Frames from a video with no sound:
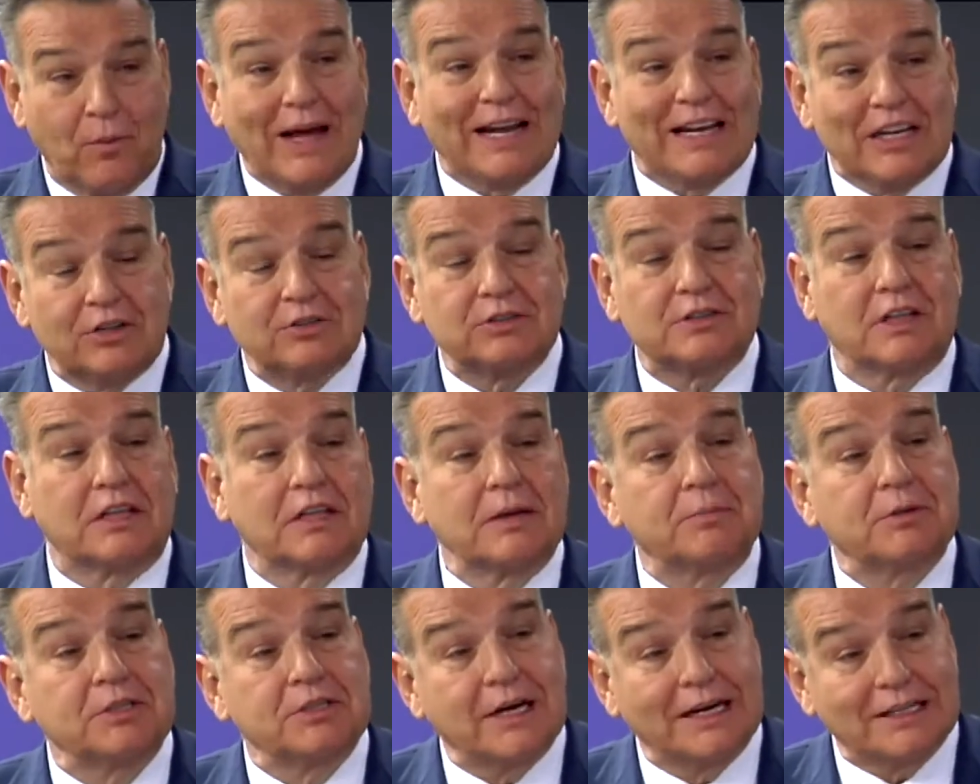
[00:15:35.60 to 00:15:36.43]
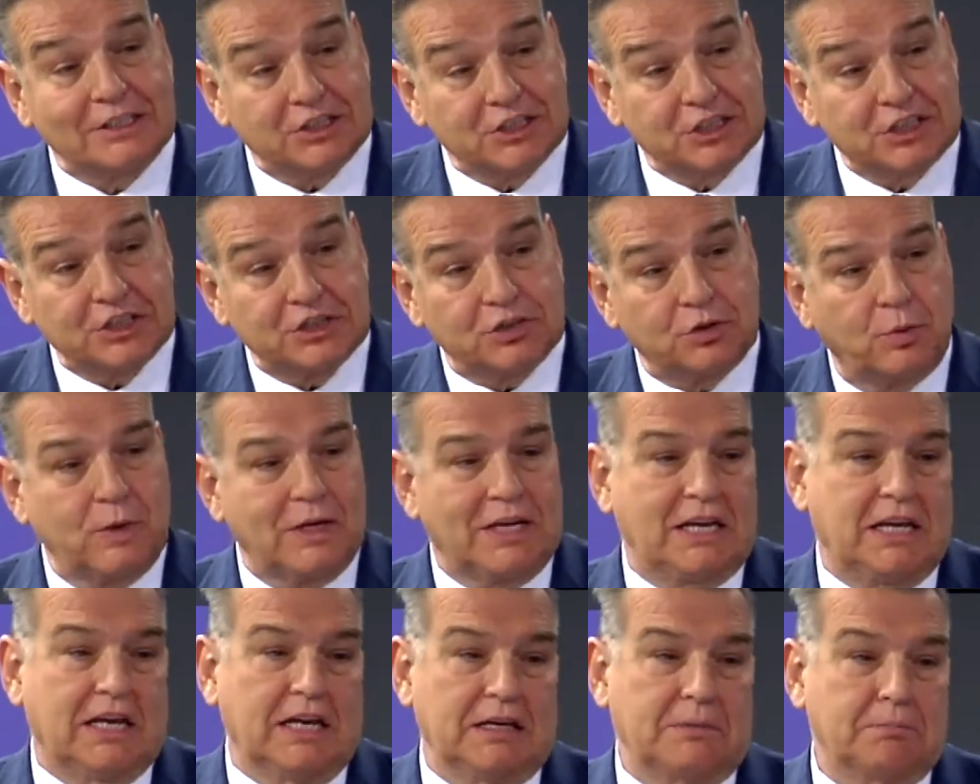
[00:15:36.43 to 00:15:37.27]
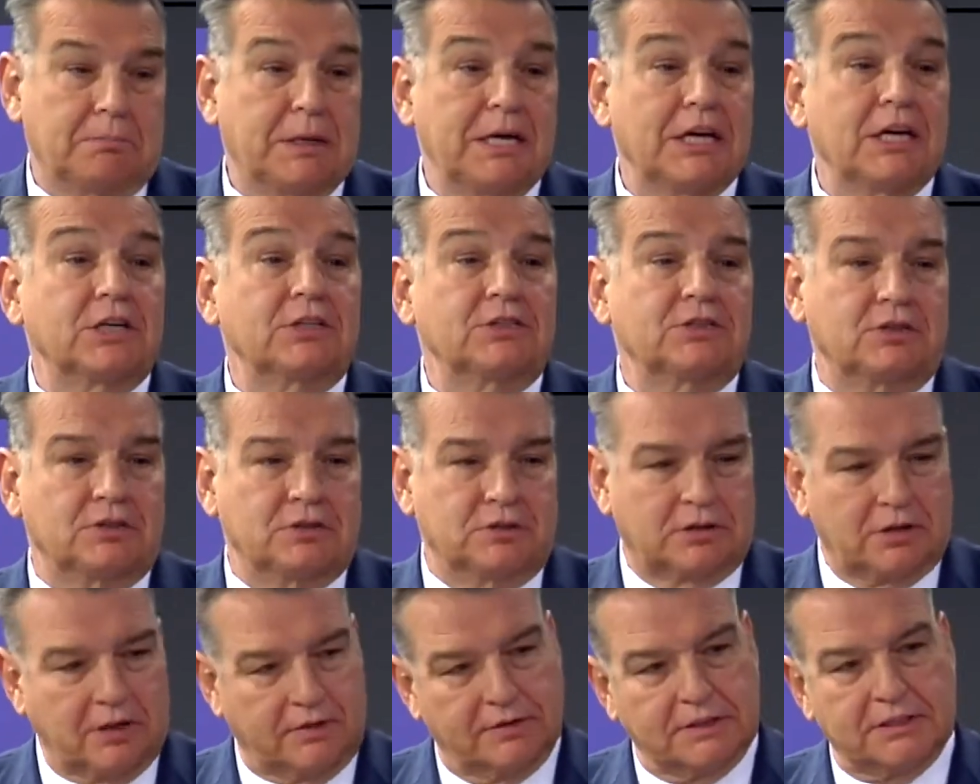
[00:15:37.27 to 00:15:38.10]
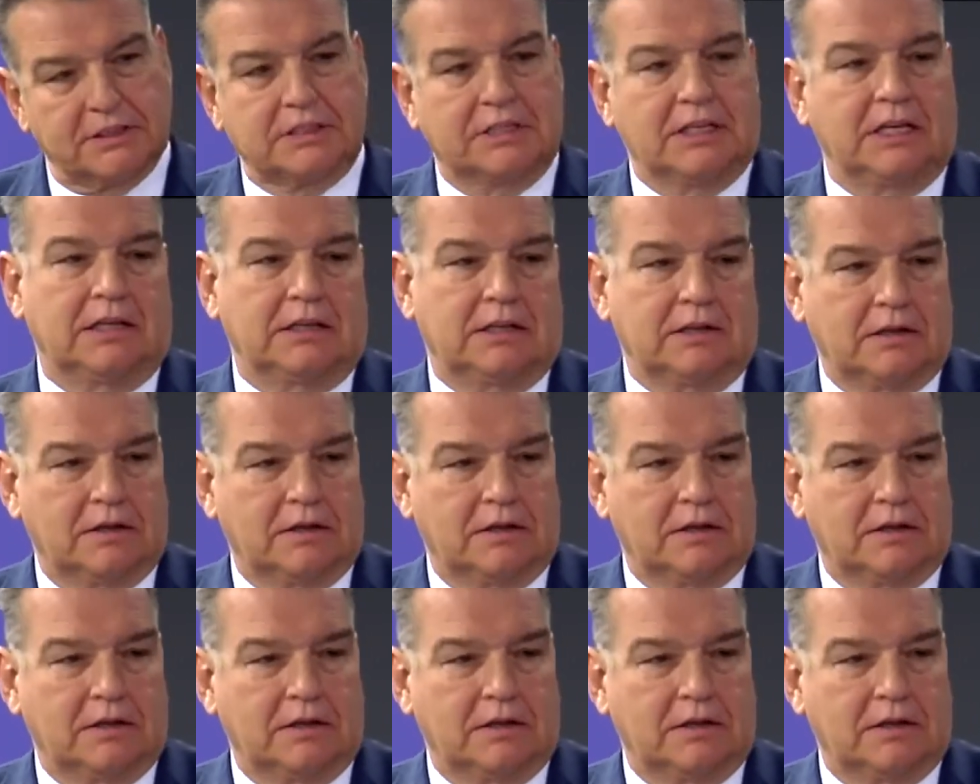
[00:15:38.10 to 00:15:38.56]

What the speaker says: We had to use the lip retractors just so we could get pictures of his teeth.